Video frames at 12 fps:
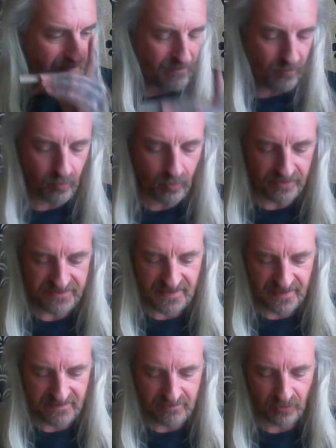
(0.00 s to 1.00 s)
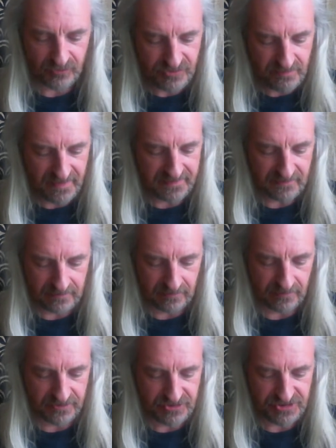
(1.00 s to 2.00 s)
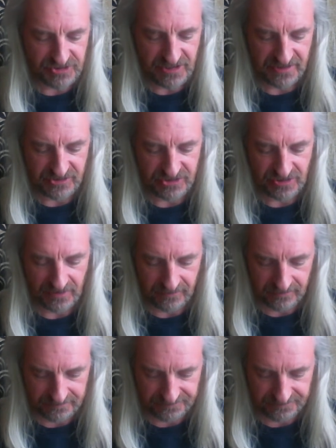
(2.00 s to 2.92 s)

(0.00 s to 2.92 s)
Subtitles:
What a monumental shit show.